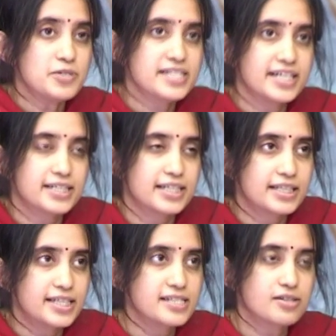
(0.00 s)
was that
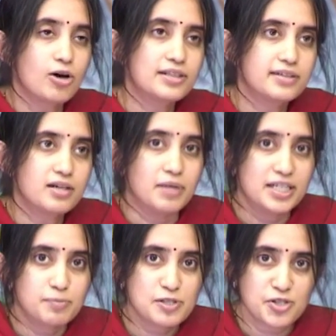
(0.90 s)
these all three are
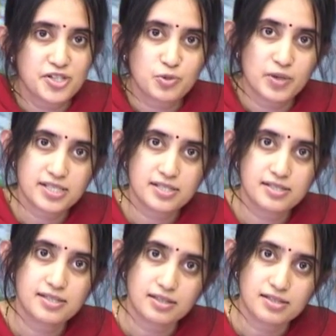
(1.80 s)
multiple choice
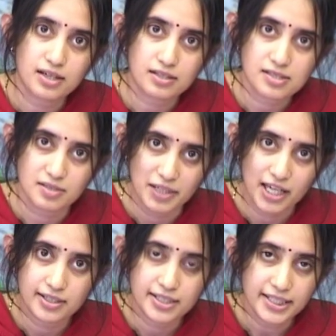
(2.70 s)
questions. That's the other
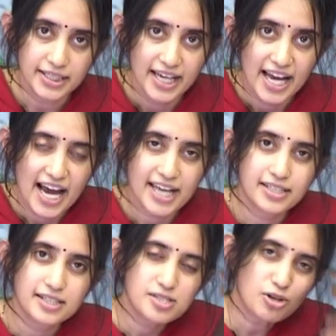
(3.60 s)
similarity. And
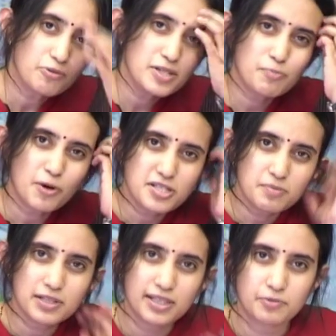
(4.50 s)
it's always
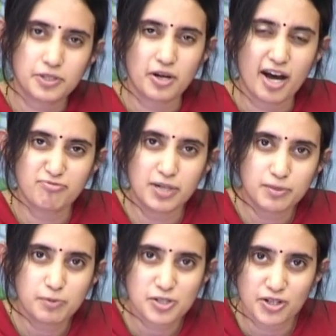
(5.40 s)
possible that when you have
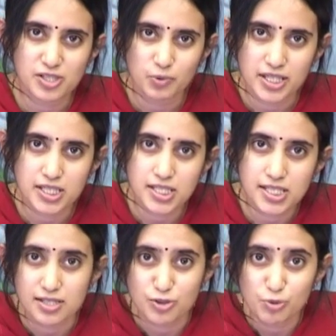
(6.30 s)
multiple choice questions,
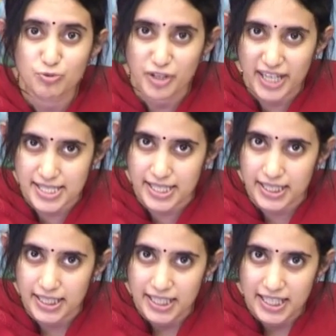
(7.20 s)
there's room for guessing.
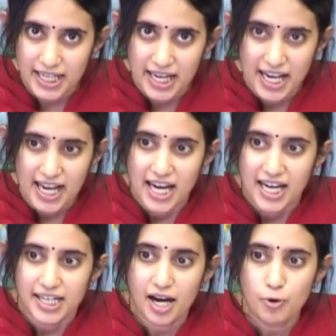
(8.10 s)

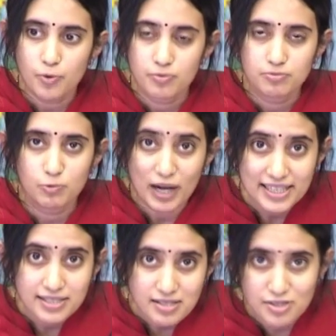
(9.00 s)
Now, while
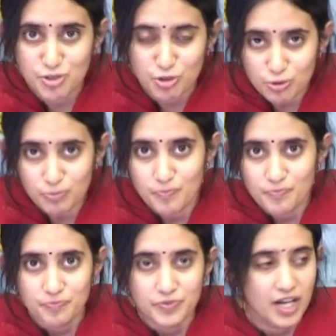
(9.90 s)
this is true,
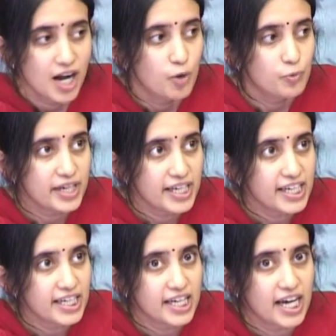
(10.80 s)

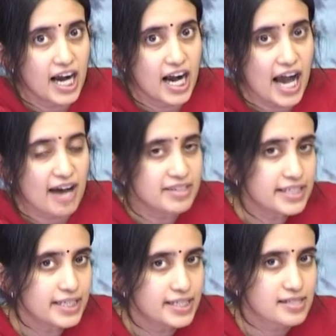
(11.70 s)
we haven't
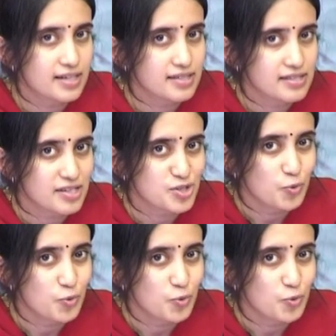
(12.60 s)
yet discussed as to